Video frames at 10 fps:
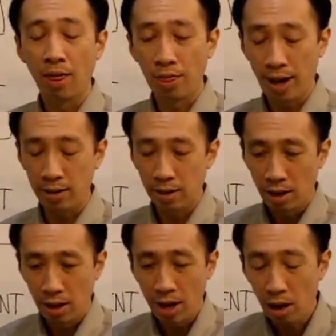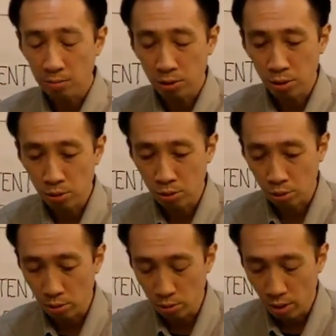that helps you
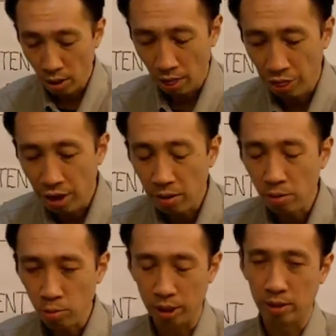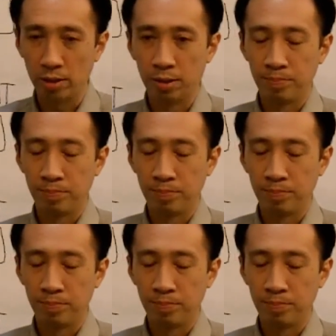to deal with